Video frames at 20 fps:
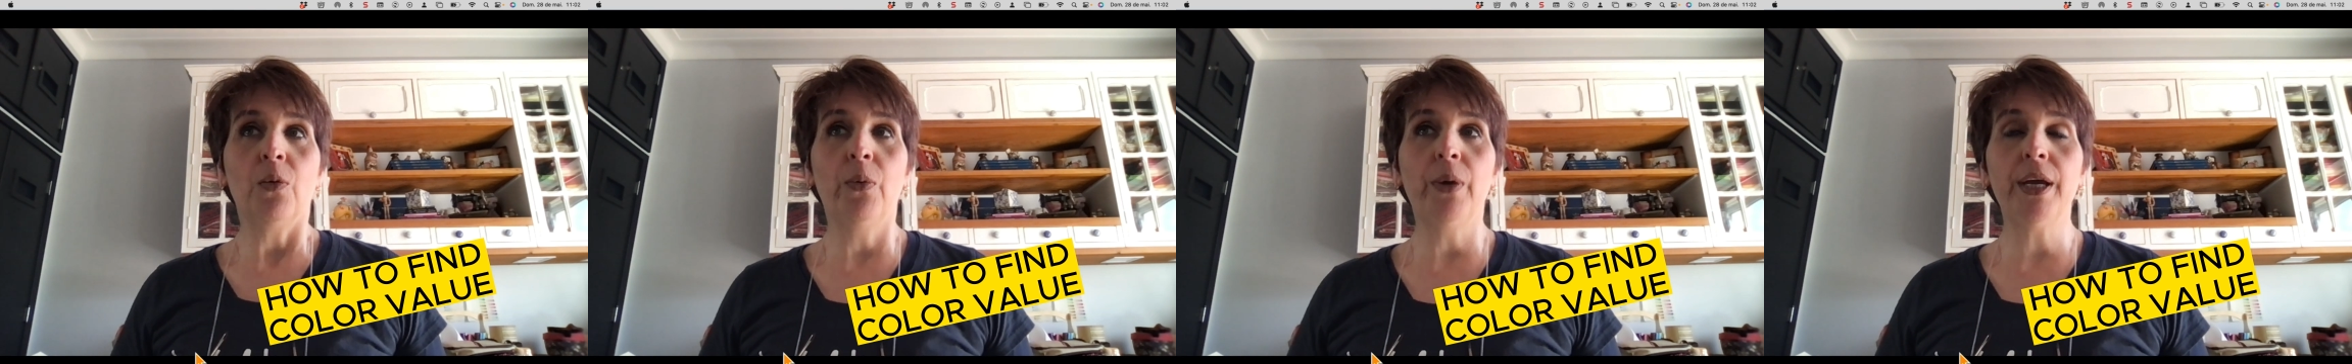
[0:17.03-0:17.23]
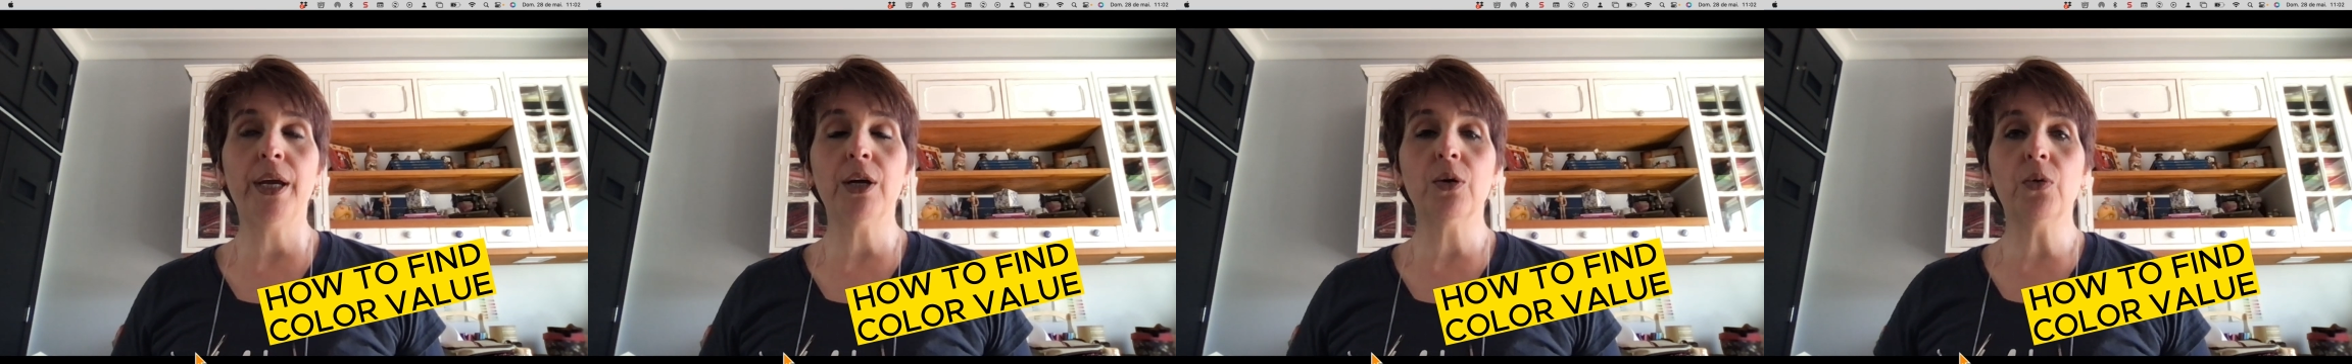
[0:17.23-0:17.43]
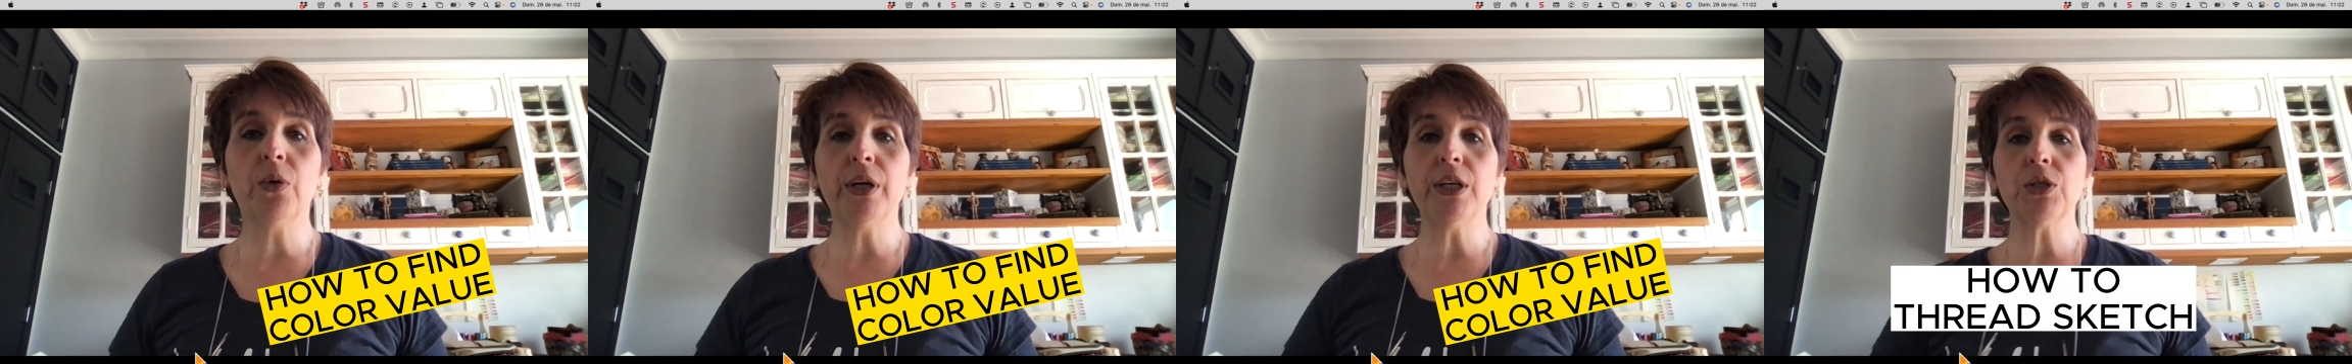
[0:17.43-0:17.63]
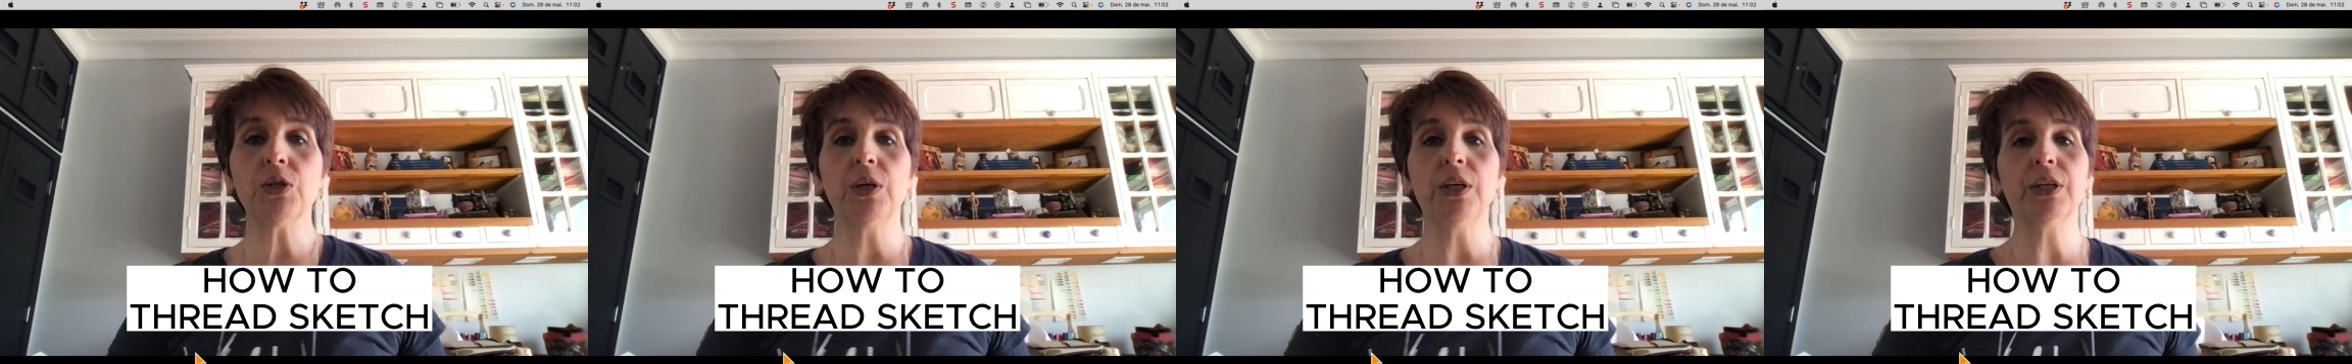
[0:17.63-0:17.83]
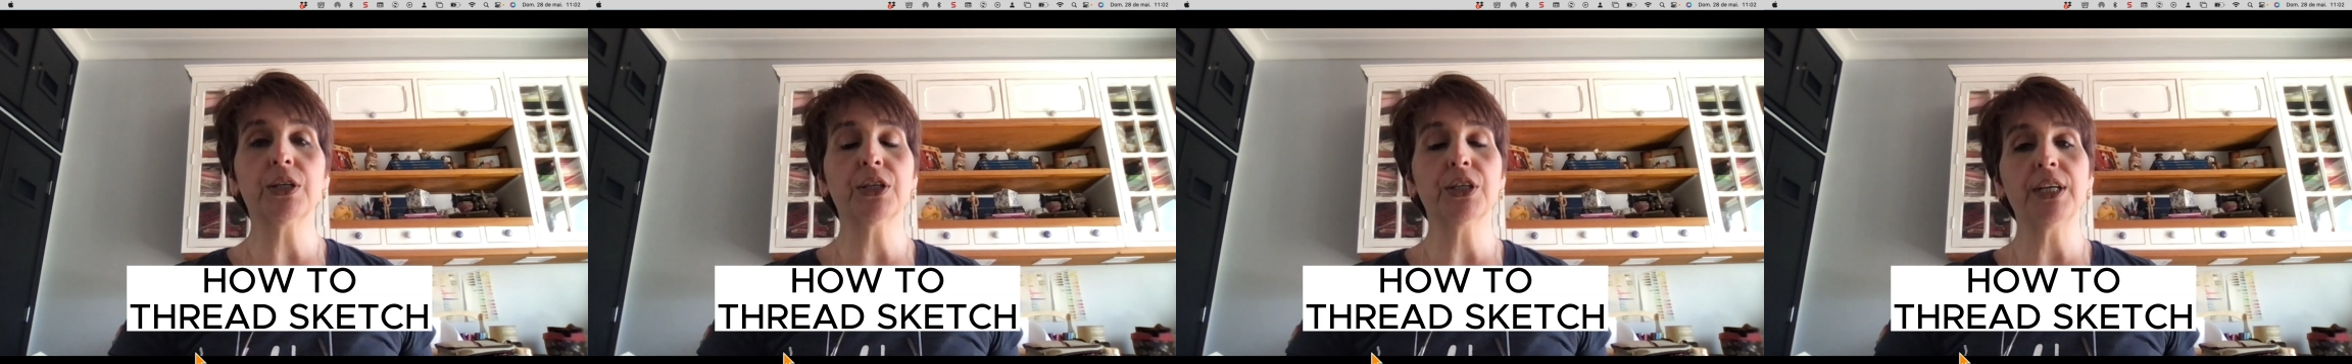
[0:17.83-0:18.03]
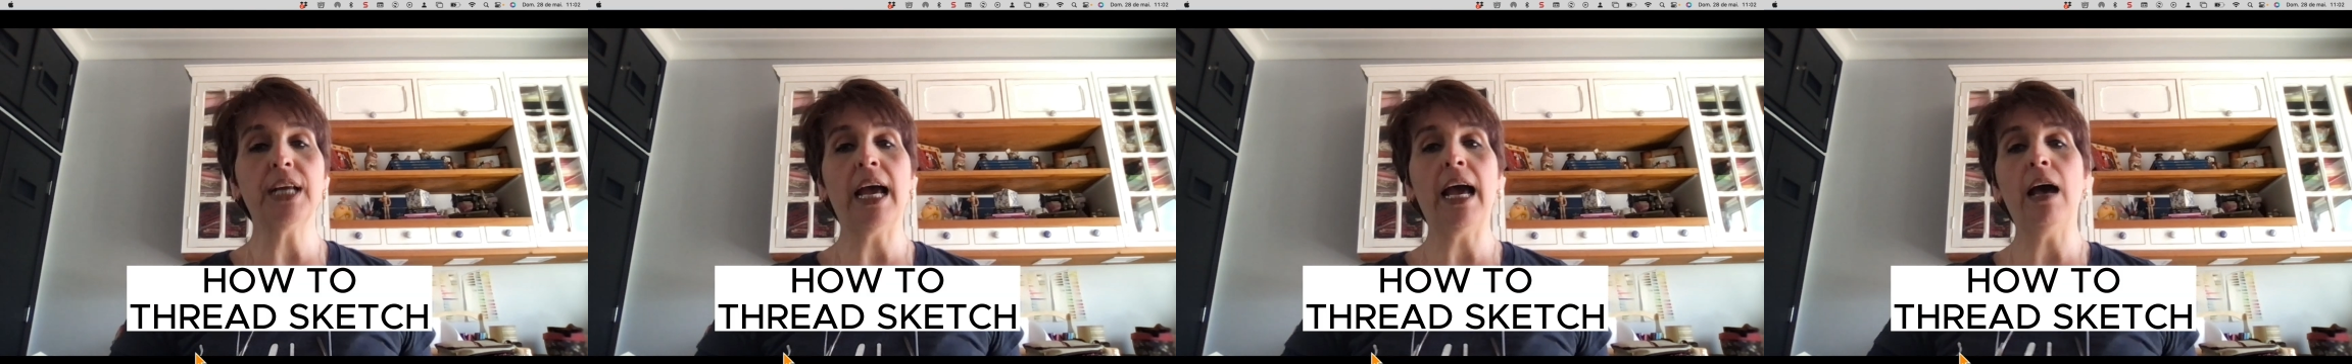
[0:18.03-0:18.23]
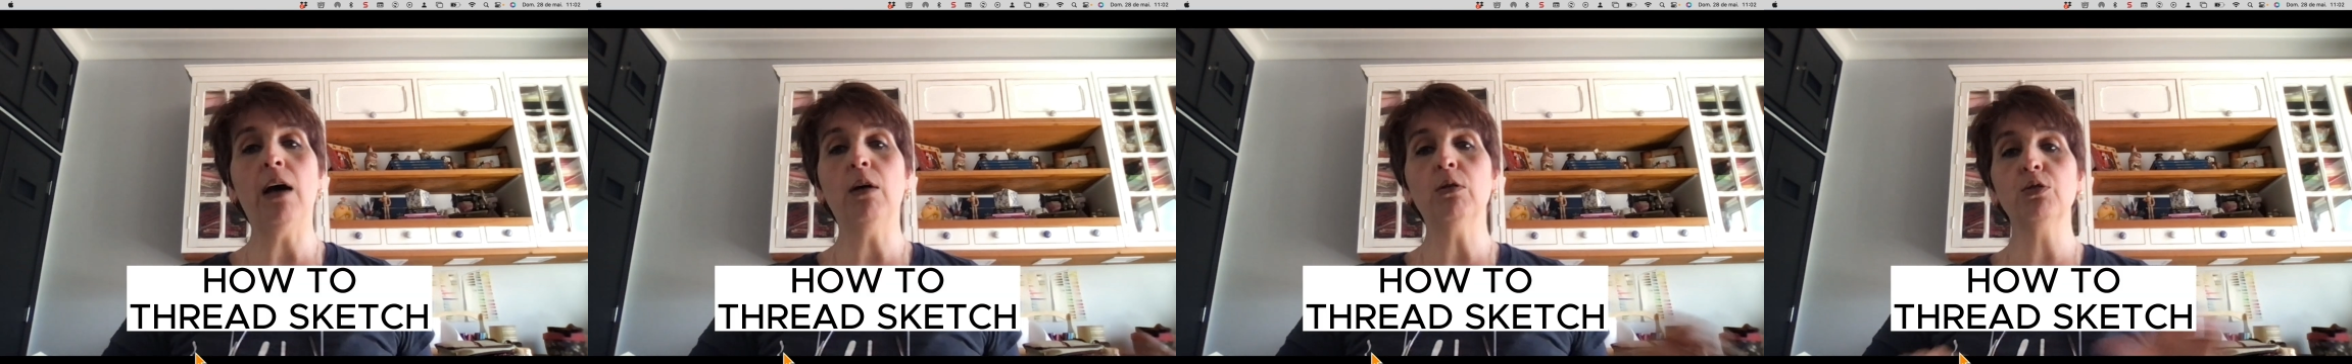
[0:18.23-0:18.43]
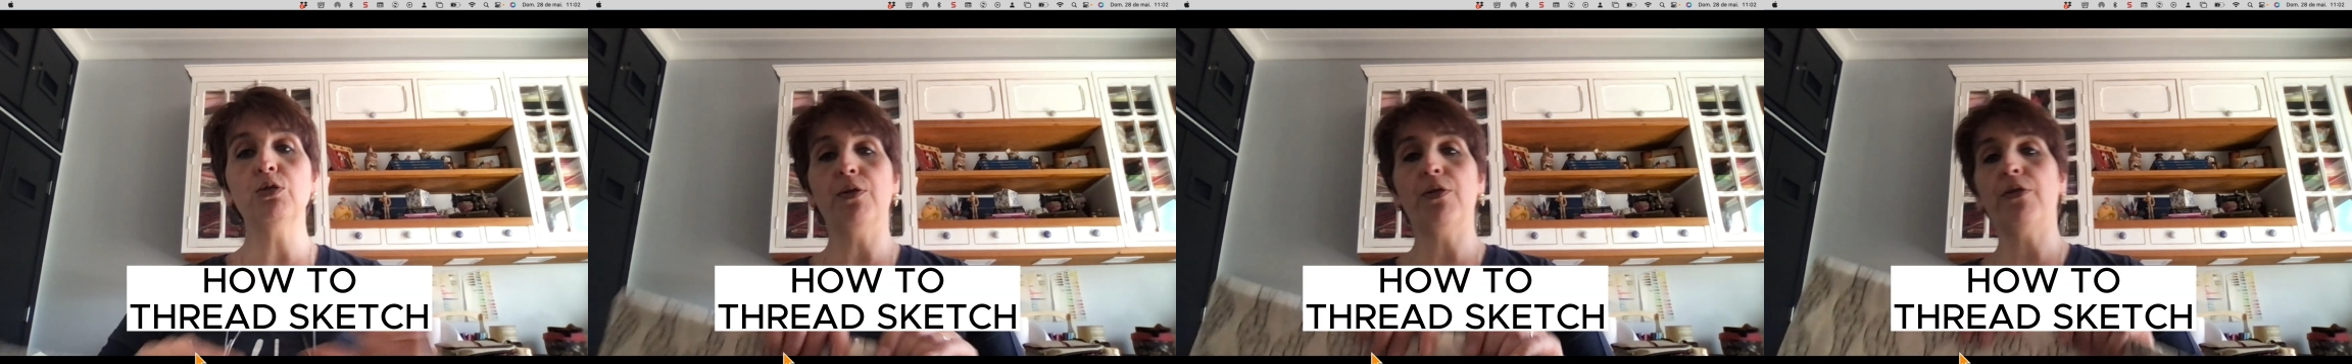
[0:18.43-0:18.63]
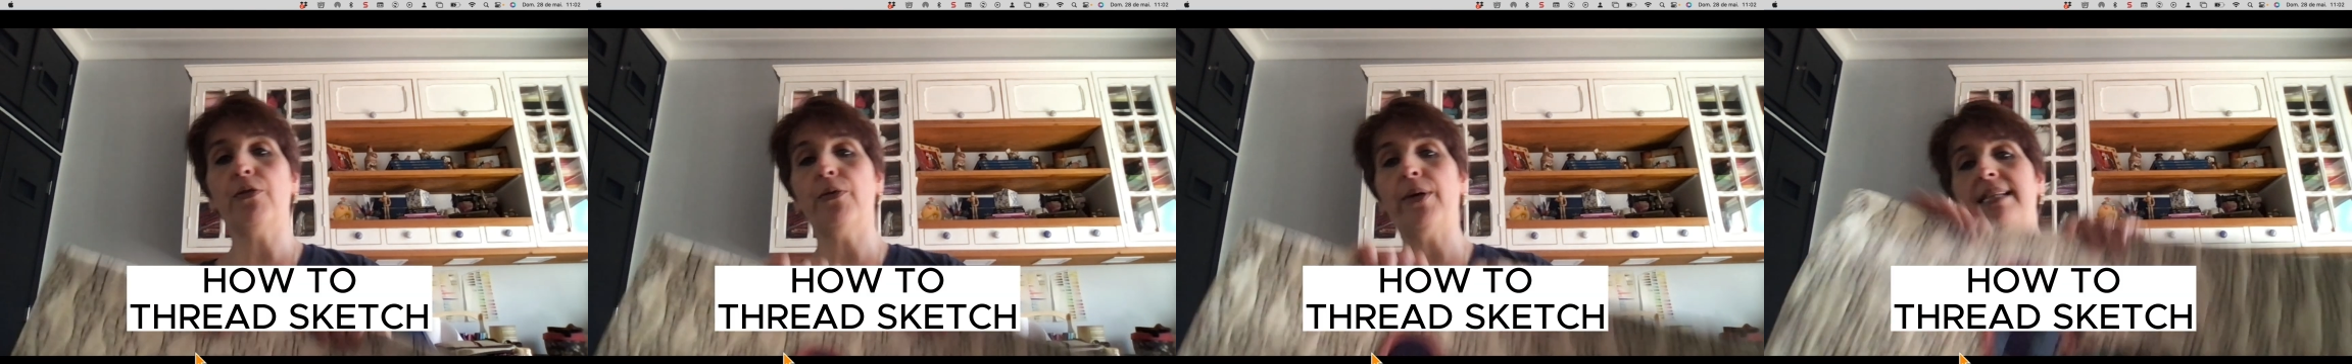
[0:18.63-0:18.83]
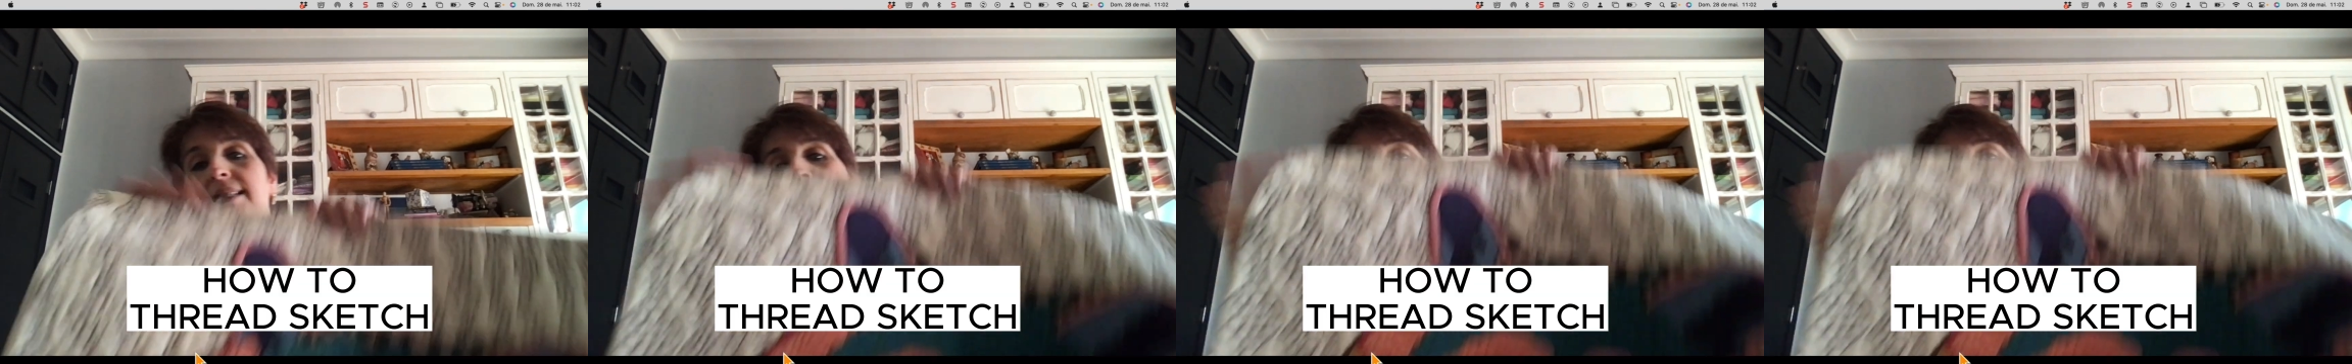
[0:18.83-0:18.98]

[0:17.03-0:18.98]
We are going to learn how to thread